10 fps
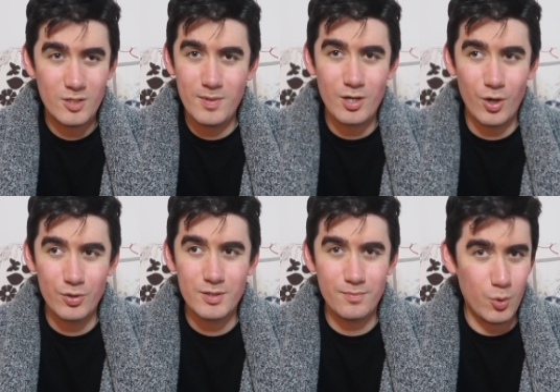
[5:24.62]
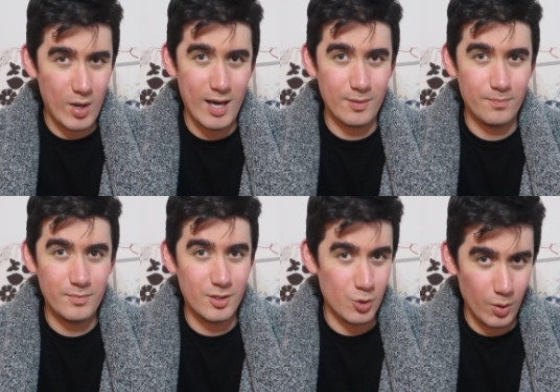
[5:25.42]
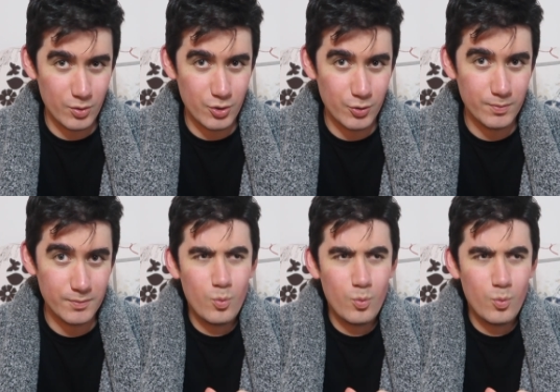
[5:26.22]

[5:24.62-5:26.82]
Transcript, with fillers: just because you can and you want to.